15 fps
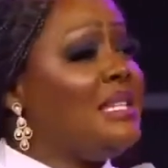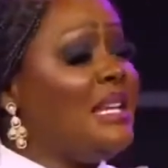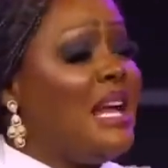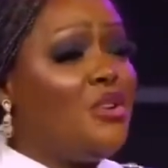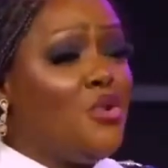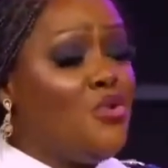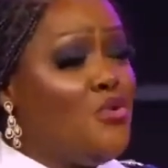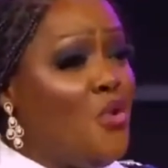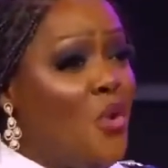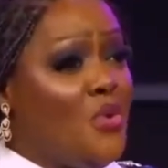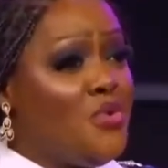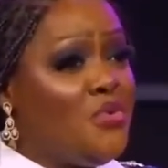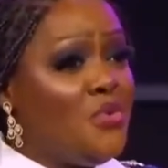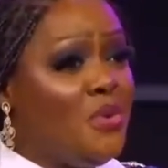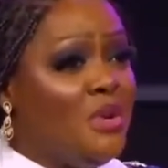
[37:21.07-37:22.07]
I said, I don't know
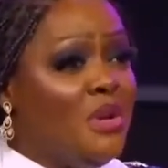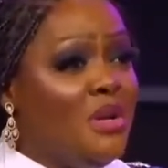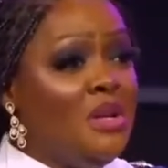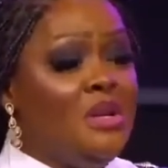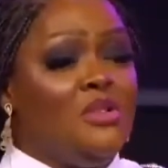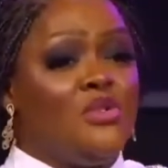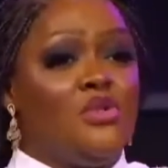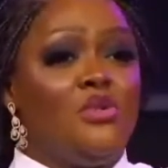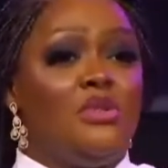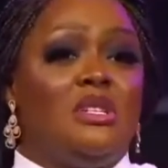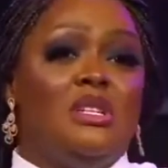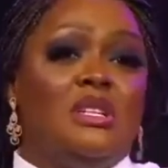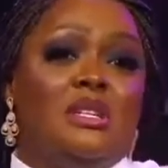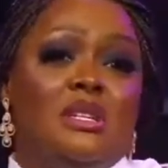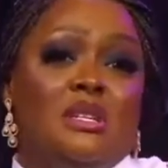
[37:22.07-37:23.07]
you. So
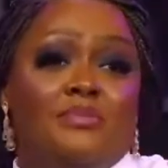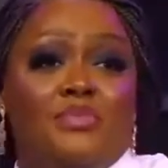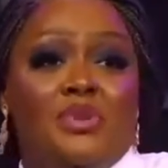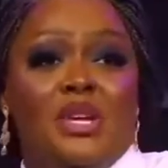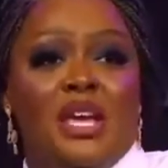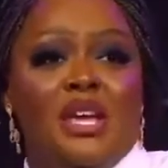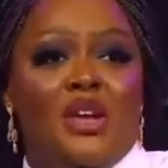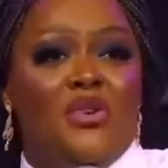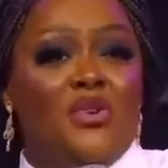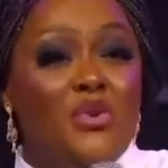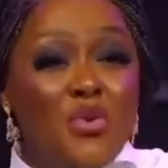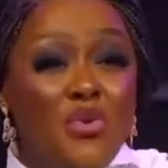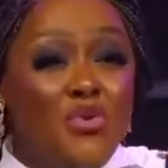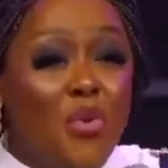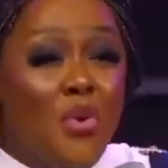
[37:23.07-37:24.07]
the PA, you
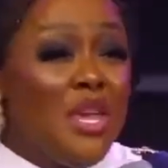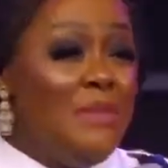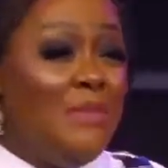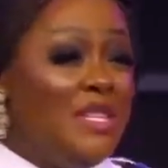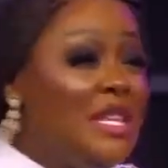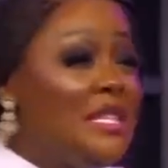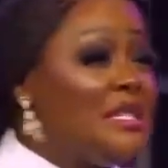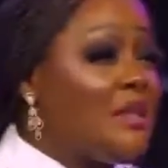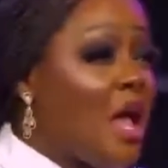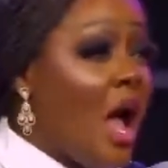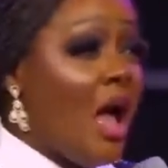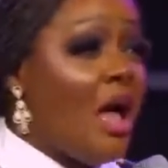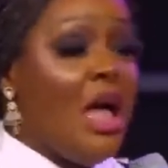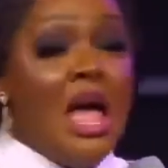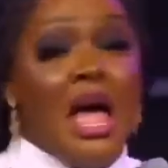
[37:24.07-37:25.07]
don't know him, he's a
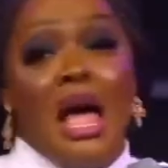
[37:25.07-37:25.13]
star.